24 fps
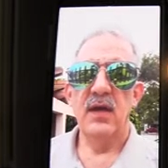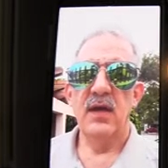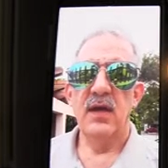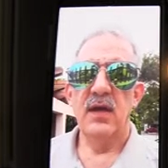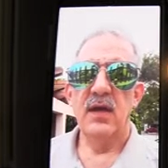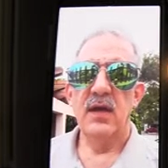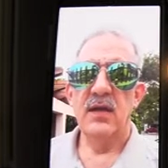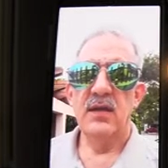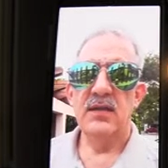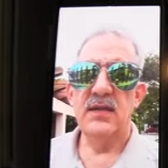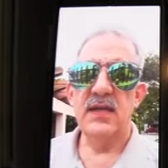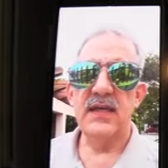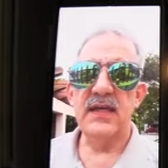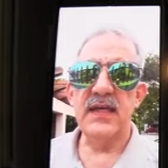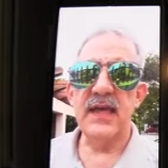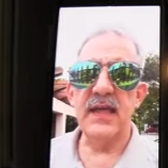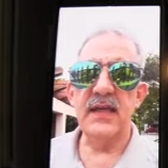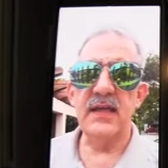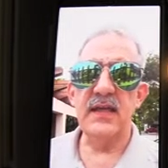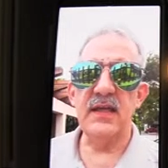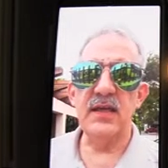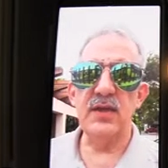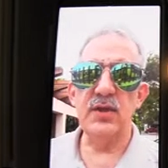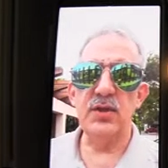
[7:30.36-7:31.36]
they can't
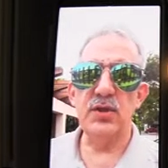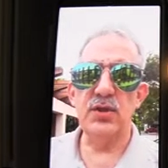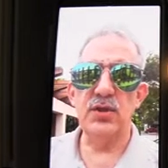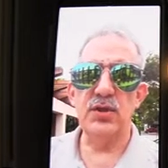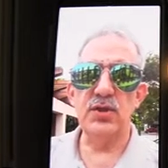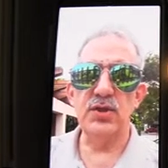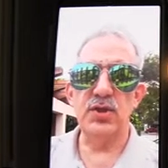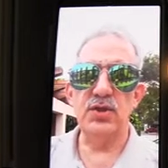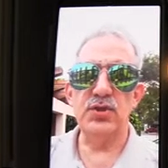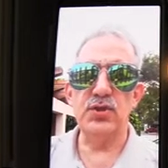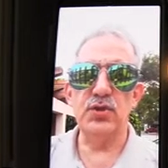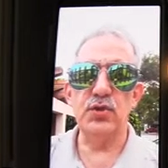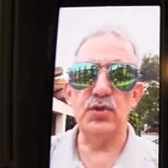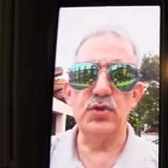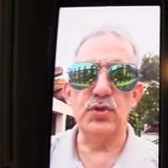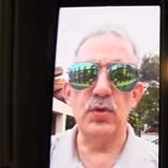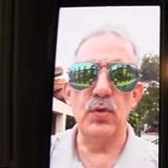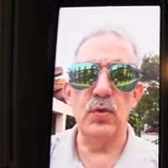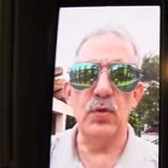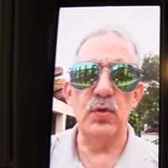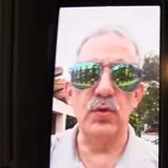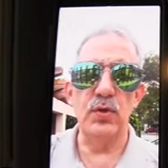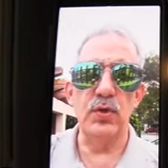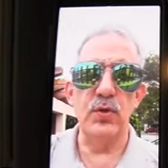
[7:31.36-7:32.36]
just use
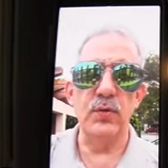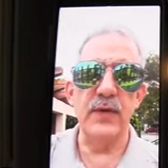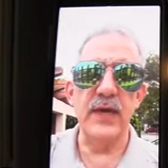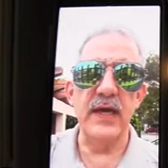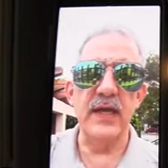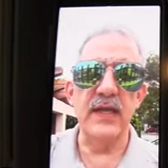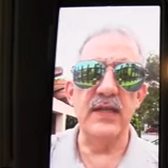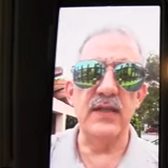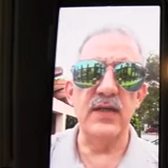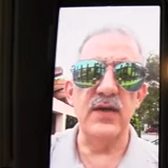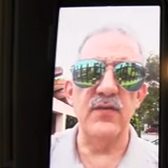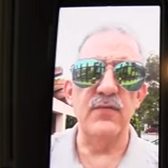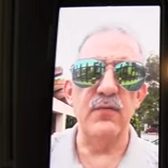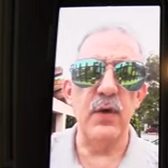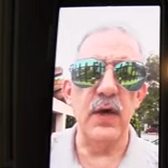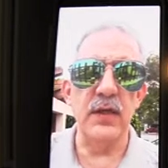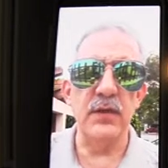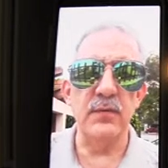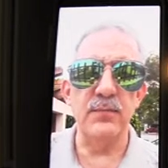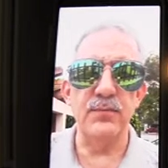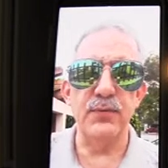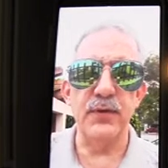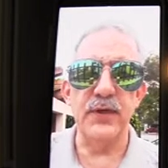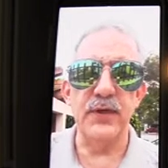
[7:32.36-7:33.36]
the reality of one
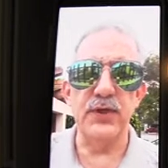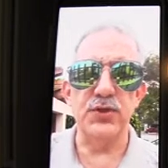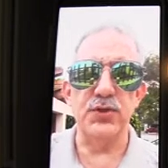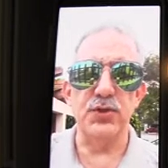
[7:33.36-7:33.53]
preacher.